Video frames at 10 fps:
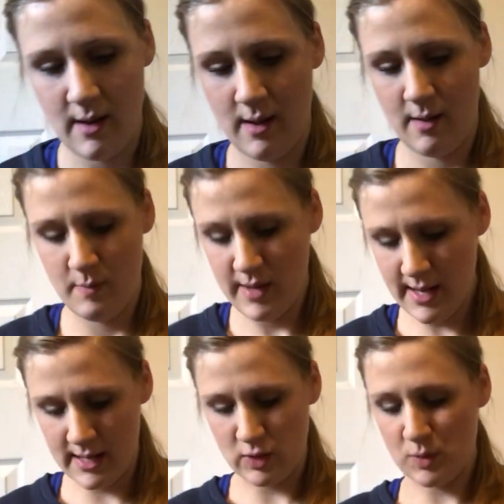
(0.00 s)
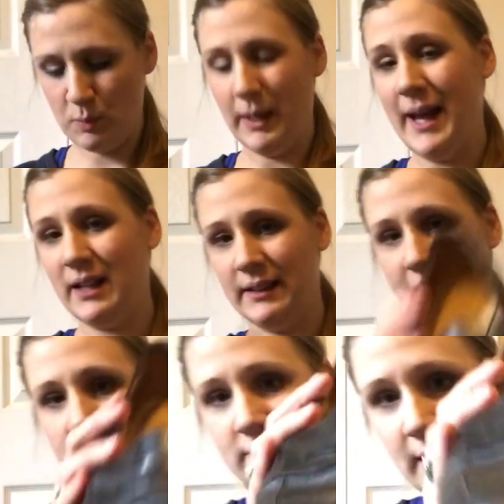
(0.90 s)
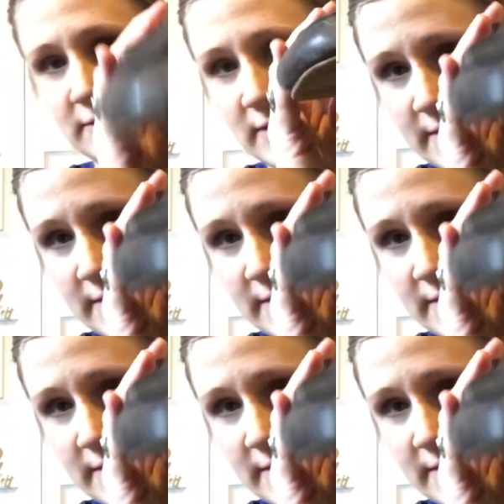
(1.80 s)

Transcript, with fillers: Yeah, just black leather Ralph